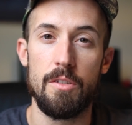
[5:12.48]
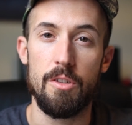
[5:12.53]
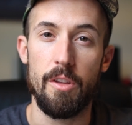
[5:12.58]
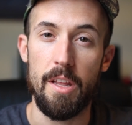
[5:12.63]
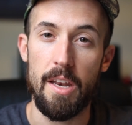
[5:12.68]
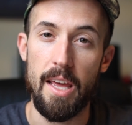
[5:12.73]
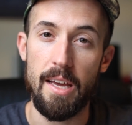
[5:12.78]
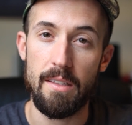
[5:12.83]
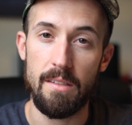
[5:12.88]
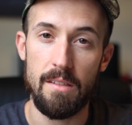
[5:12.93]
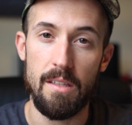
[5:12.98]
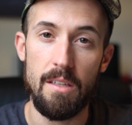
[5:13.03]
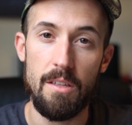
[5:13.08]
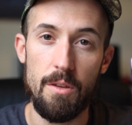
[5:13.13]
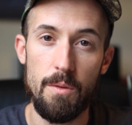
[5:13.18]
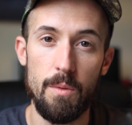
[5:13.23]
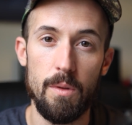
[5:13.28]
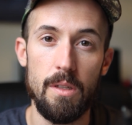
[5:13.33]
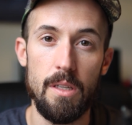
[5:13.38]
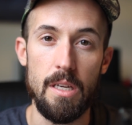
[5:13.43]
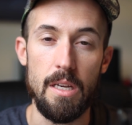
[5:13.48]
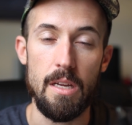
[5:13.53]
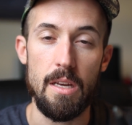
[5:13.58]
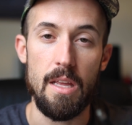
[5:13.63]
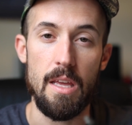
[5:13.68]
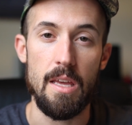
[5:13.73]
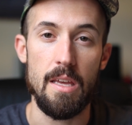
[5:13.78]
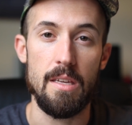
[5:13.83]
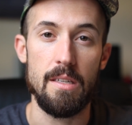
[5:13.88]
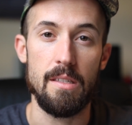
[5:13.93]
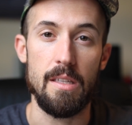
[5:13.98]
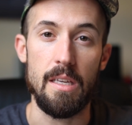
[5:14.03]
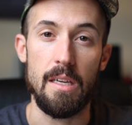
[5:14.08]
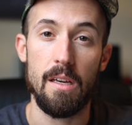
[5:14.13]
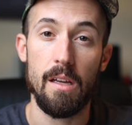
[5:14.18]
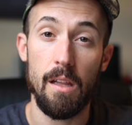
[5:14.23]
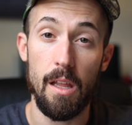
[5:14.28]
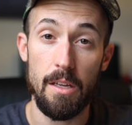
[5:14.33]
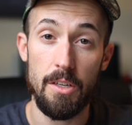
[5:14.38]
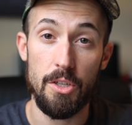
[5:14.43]
So the next thing you will need is the
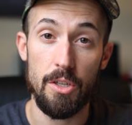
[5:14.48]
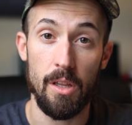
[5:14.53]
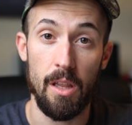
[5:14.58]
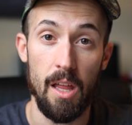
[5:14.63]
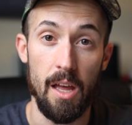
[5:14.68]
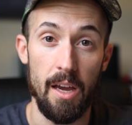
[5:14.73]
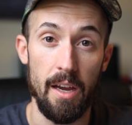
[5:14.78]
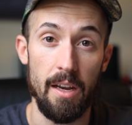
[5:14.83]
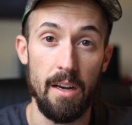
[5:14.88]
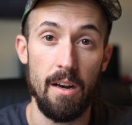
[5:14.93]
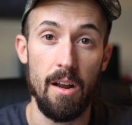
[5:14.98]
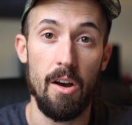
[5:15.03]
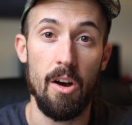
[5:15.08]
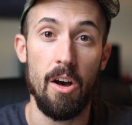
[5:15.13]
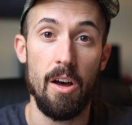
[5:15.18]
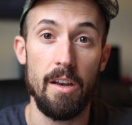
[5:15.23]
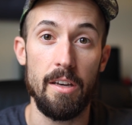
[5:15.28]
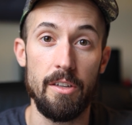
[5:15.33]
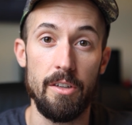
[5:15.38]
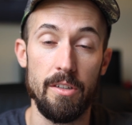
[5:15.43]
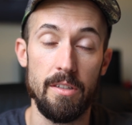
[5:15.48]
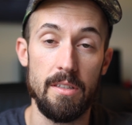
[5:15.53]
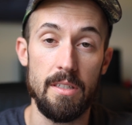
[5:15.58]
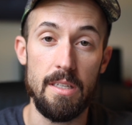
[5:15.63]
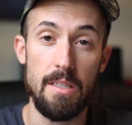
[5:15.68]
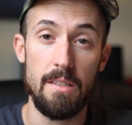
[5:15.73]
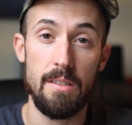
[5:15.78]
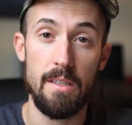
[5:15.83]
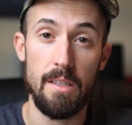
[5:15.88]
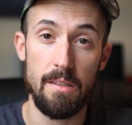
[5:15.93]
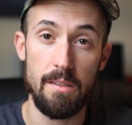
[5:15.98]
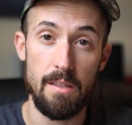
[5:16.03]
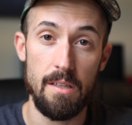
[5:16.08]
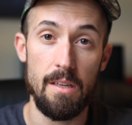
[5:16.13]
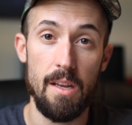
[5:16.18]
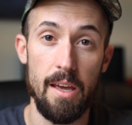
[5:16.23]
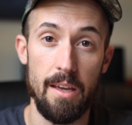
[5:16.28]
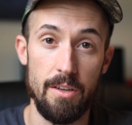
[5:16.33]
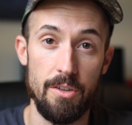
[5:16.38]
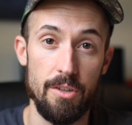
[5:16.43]
clutch line on your
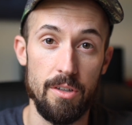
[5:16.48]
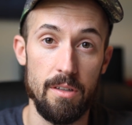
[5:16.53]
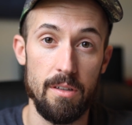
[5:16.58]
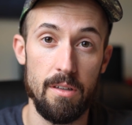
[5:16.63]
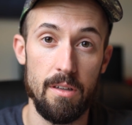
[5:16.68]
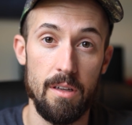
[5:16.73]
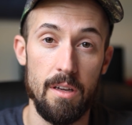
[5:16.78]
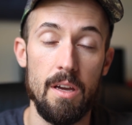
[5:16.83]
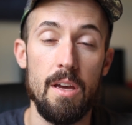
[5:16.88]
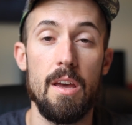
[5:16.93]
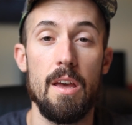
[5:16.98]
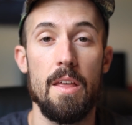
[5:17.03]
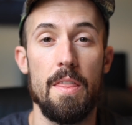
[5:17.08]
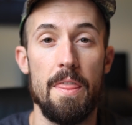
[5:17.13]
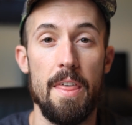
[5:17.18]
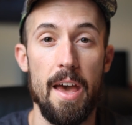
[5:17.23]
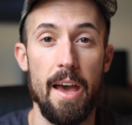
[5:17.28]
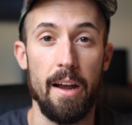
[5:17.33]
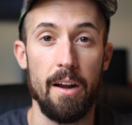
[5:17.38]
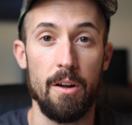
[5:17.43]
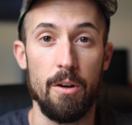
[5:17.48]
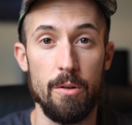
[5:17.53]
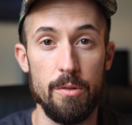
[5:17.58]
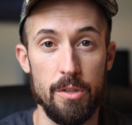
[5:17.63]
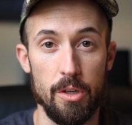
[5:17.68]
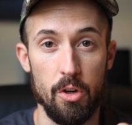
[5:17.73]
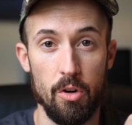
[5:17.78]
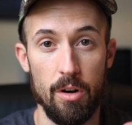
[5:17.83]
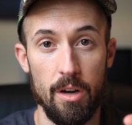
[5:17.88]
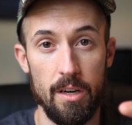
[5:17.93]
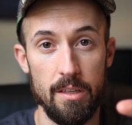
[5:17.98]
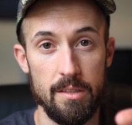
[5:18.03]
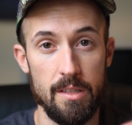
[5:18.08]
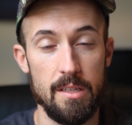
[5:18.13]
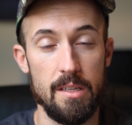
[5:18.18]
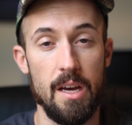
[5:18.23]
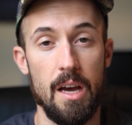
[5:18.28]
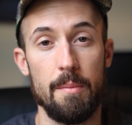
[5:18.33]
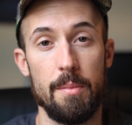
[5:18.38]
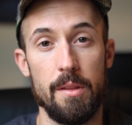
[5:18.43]
D16 engine that goes across the
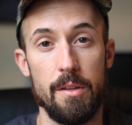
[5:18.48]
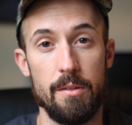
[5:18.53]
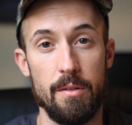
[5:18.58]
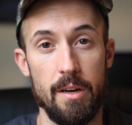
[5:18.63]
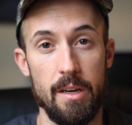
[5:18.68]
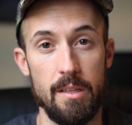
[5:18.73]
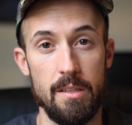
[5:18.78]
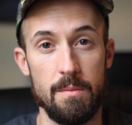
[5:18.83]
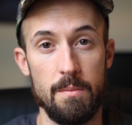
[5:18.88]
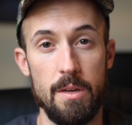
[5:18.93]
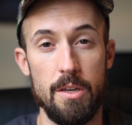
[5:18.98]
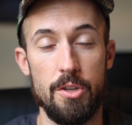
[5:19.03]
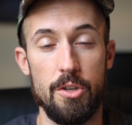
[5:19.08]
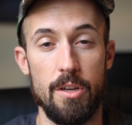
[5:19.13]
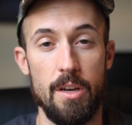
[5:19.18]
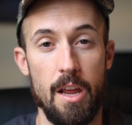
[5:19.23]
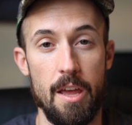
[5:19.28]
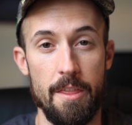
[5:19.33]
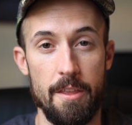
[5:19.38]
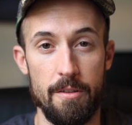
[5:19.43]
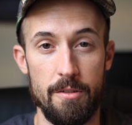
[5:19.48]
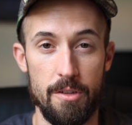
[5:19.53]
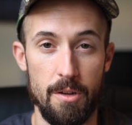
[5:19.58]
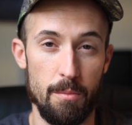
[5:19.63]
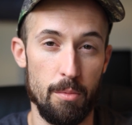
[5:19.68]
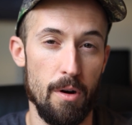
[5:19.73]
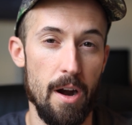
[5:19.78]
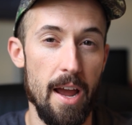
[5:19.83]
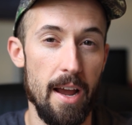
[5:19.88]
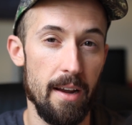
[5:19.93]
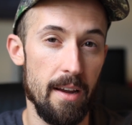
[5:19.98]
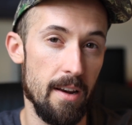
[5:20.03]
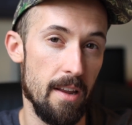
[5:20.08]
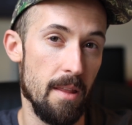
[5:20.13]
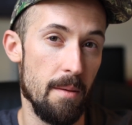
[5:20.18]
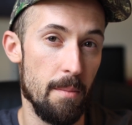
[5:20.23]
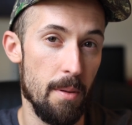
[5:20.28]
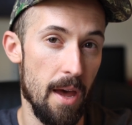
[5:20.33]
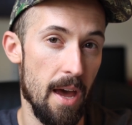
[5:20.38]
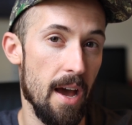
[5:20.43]
top of the transmission, and then there's a bracket in
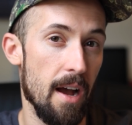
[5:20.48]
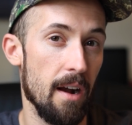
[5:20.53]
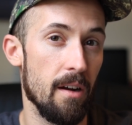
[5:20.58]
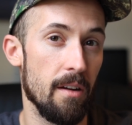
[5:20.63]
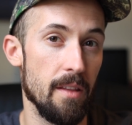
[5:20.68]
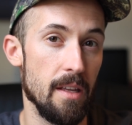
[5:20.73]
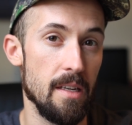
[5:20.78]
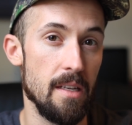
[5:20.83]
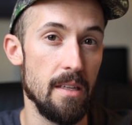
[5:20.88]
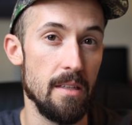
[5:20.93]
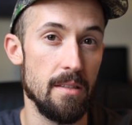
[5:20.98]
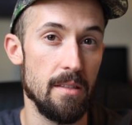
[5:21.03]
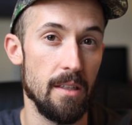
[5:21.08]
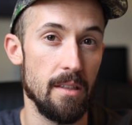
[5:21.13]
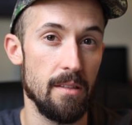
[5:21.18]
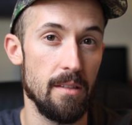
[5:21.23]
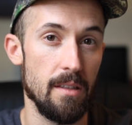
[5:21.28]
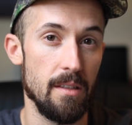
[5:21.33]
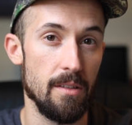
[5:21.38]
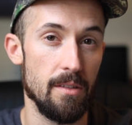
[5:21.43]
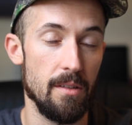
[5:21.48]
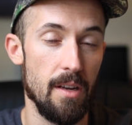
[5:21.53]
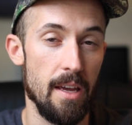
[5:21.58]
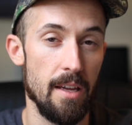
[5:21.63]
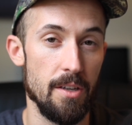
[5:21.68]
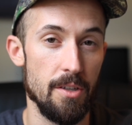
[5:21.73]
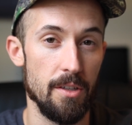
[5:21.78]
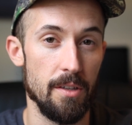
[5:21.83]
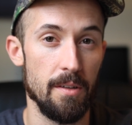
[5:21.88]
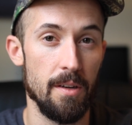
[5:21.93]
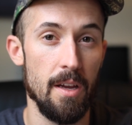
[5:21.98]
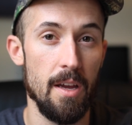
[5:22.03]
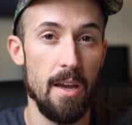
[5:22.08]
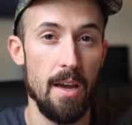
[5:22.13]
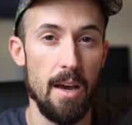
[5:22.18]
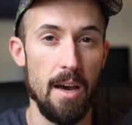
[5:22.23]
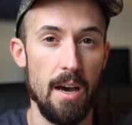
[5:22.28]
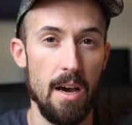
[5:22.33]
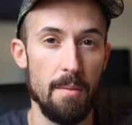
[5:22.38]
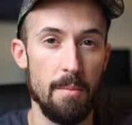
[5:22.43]
the back on the D16 engine.
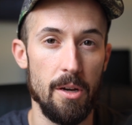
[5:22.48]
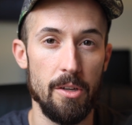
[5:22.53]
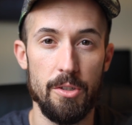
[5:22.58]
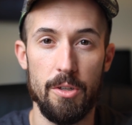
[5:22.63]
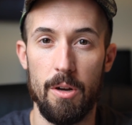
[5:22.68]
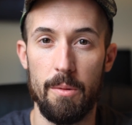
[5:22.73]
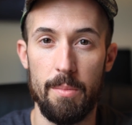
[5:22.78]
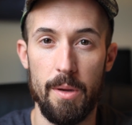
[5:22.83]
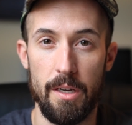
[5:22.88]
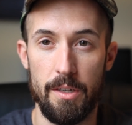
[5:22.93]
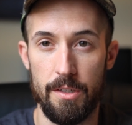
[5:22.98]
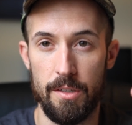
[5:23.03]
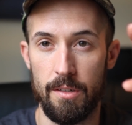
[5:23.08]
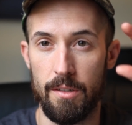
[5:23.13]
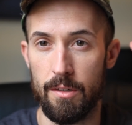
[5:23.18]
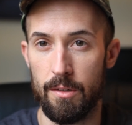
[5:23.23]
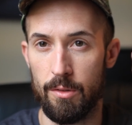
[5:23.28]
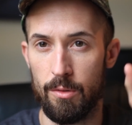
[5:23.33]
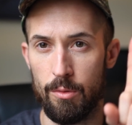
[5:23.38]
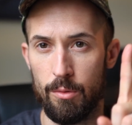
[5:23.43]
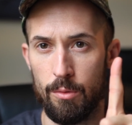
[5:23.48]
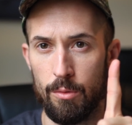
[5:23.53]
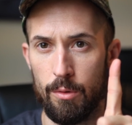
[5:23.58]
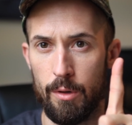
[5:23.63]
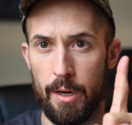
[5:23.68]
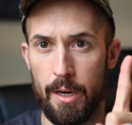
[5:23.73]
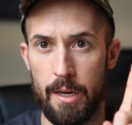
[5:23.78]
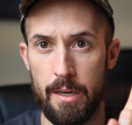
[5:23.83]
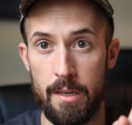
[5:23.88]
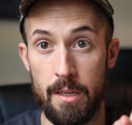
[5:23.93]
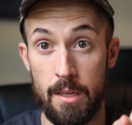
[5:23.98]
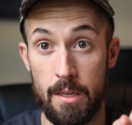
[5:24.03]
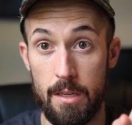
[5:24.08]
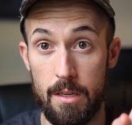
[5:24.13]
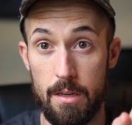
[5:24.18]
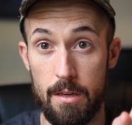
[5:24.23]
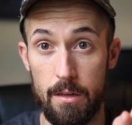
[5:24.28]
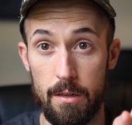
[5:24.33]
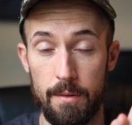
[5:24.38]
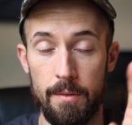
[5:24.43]
I'll show a picture right
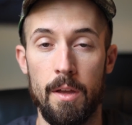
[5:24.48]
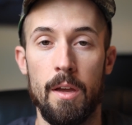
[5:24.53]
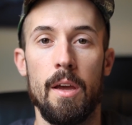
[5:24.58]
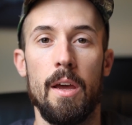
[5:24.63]
here